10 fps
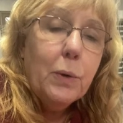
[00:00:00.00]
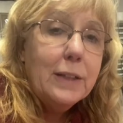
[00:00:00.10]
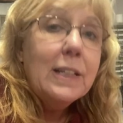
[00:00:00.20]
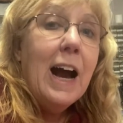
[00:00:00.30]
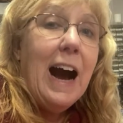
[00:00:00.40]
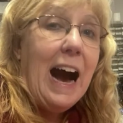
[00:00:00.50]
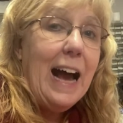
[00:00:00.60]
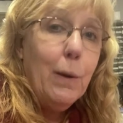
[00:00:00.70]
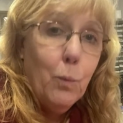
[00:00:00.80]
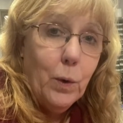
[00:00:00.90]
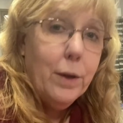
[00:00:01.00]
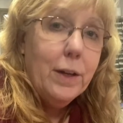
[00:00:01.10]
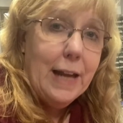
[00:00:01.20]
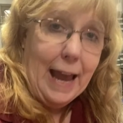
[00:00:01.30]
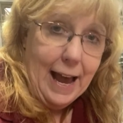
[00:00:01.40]
to us. I would
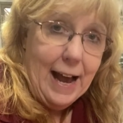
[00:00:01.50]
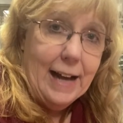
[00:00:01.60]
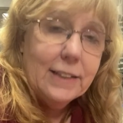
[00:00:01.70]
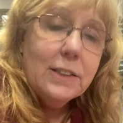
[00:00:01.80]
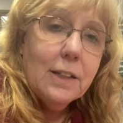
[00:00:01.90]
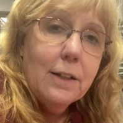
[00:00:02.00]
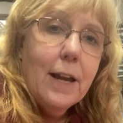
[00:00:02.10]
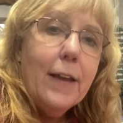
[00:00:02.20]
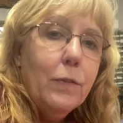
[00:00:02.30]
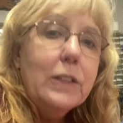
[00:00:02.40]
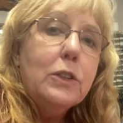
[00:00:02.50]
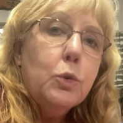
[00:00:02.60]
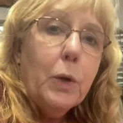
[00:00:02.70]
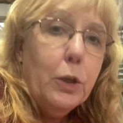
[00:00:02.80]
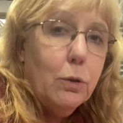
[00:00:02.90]
ask, and
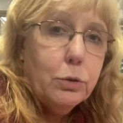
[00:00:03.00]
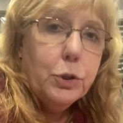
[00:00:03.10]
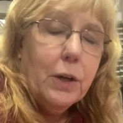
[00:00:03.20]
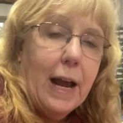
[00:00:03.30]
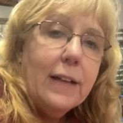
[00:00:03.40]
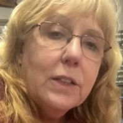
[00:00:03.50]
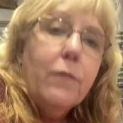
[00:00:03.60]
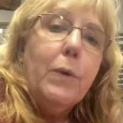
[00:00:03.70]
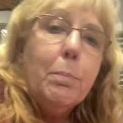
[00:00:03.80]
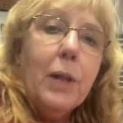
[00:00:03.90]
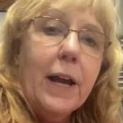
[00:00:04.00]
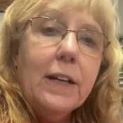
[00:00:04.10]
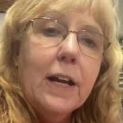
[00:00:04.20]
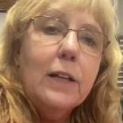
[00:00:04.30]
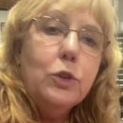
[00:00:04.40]
this is what you should ask if you're
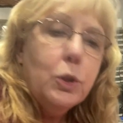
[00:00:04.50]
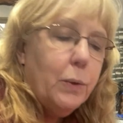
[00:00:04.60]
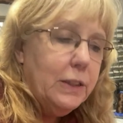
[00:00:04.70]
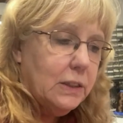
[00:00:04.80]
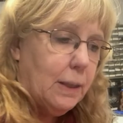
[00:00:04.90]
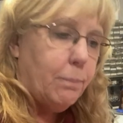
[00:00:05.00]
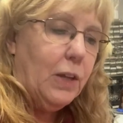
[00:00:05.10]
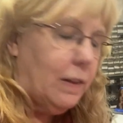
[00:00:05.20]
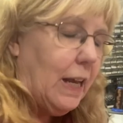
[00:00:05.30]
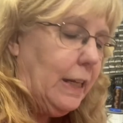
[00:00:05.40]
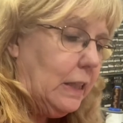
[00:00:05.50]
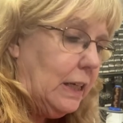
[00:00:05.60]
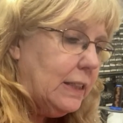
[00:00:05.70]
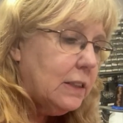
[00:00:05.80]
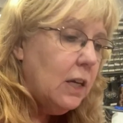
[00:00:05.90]
planning on doing something like
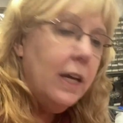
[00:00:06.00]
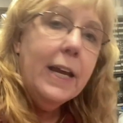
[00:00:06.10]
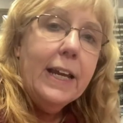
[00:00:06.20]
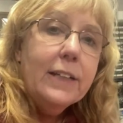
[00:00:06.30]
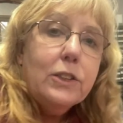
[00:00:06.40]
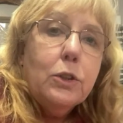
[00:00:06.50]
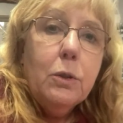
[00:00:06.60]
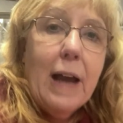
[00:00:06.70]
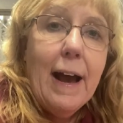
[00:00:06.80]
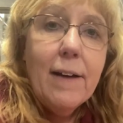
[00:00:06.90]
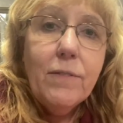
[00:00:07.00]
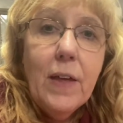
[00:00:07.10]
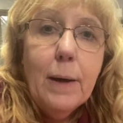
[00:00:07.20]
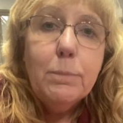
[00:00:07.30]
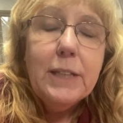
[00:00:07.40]
this, is to
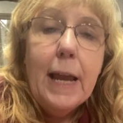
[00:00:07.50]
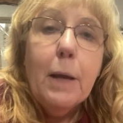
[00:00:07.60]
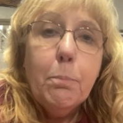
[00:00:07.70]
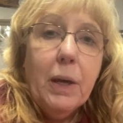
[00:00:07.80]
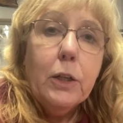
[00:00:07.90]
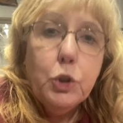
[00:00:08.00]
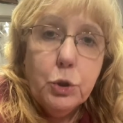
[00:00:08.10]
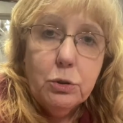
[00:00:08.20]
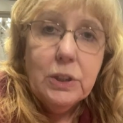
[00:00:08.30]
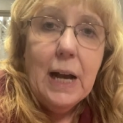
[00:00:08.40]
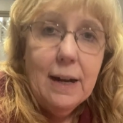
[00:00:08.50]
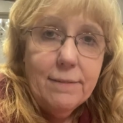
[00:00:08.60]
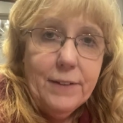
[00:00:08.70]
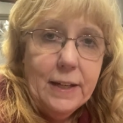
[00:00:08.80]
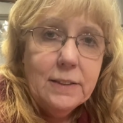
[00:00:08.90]
have them take pictures
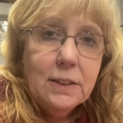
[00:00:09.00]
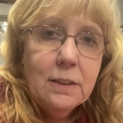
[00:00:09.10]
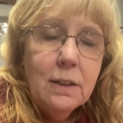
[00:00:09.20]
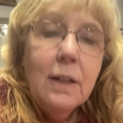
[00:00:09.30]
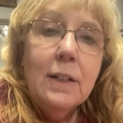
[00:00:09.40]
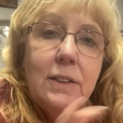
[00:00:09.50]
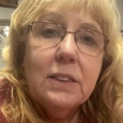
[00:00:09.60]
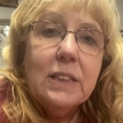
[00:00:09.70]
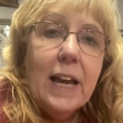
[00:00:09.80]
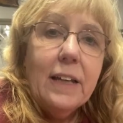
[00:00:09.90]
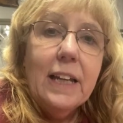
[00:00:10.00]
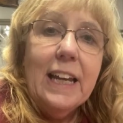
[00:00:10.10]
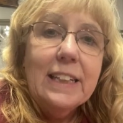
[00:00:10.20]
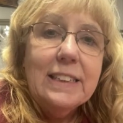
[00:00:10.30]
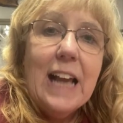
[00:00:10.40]
of it, set
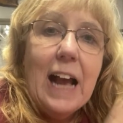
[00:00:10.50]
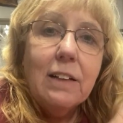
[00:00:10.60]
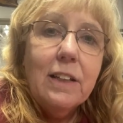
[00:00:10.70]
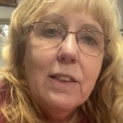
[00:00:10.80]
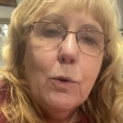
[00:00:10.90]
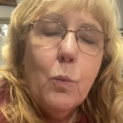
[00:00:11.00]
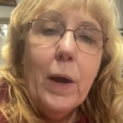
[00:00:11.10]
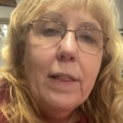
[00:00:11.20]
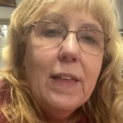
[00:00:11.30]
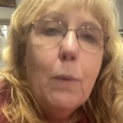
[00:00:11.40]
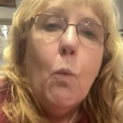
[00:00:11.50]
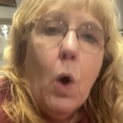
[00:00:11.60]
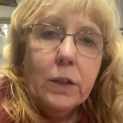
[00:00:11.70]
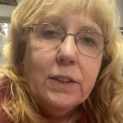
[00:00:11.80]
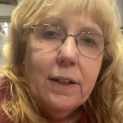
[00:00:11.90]
exactly the way they
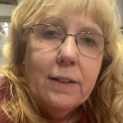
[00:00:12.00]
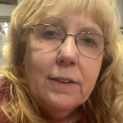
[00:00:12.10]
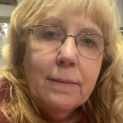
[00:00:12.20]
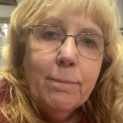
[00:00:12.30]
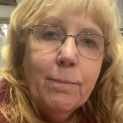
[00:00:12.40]
want it.